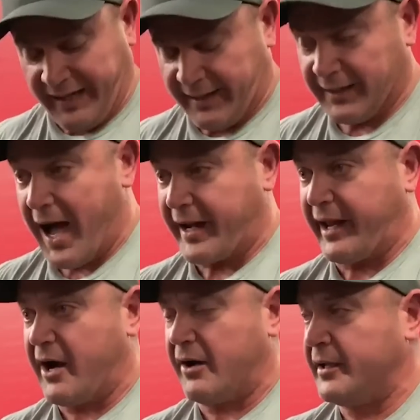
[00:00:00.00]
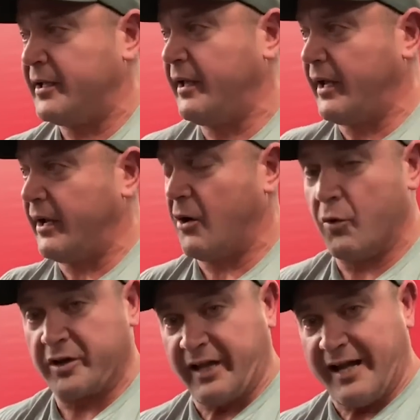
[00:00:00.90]
that lockout and uh,
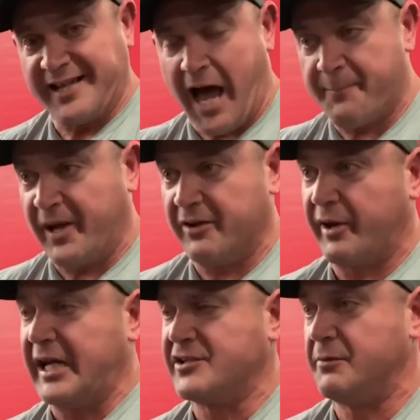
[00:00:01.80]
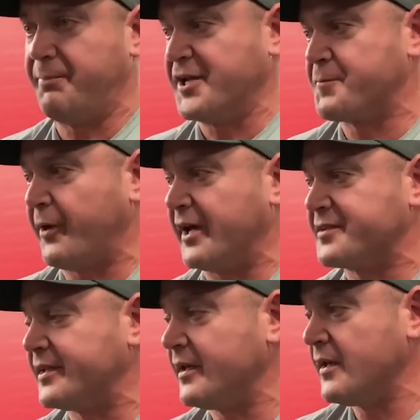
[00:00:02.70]
work that top end range of the bench press.
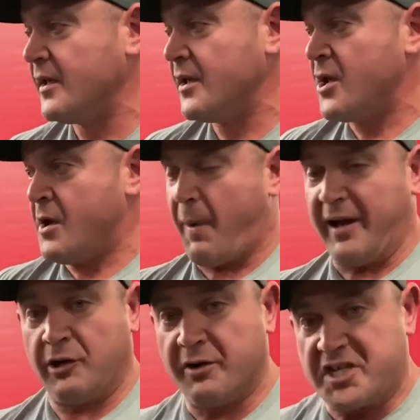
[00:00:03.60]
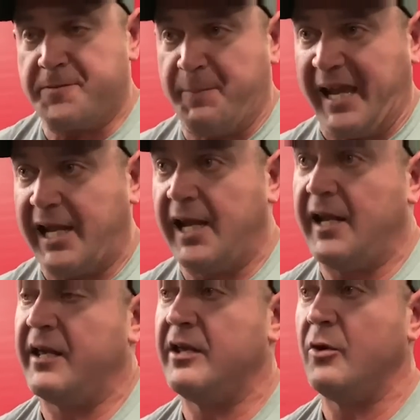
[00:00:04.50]
by doing speed,
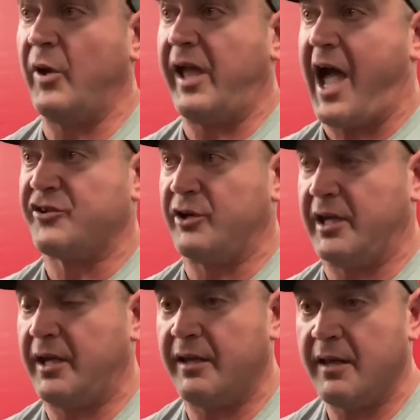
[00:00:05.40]
we actually